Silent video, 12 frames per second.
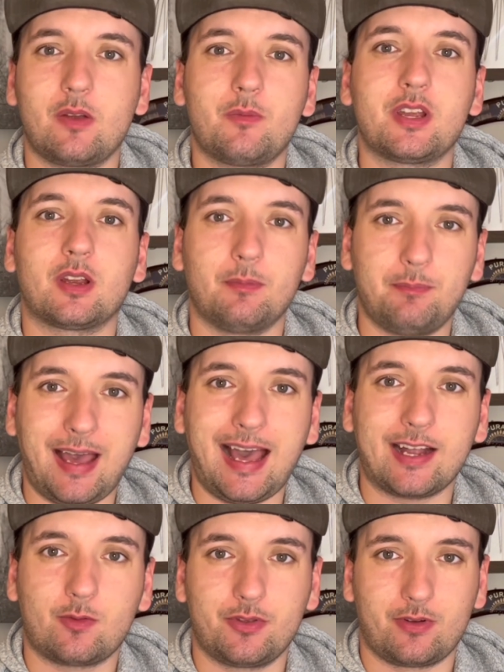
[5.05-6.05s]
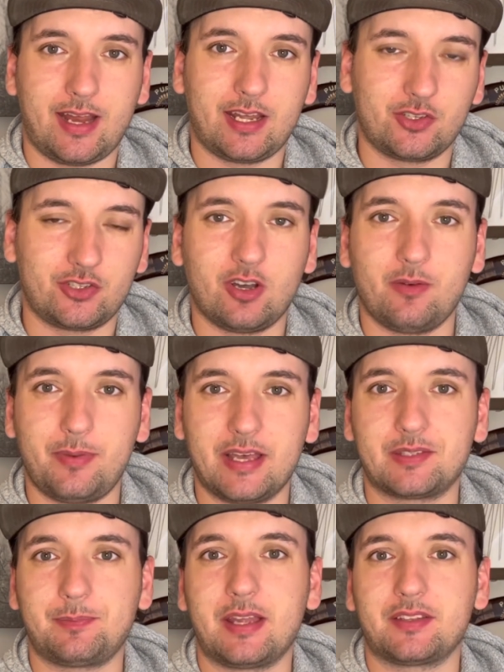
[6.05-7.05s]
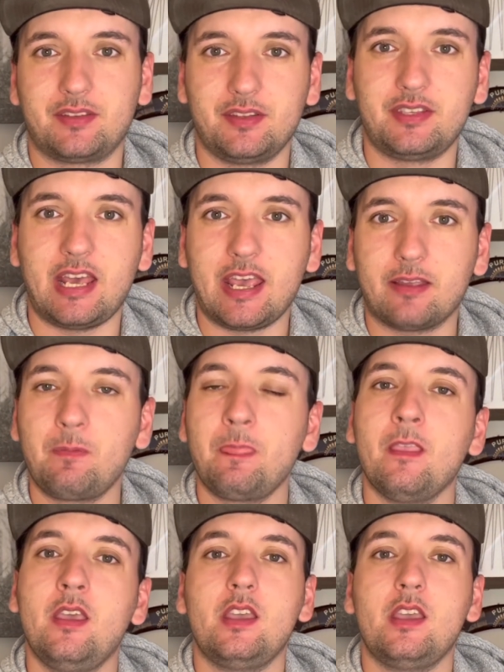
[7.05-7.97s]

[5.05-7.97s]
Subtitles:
and we are back with our NHL Best Bets of the Day.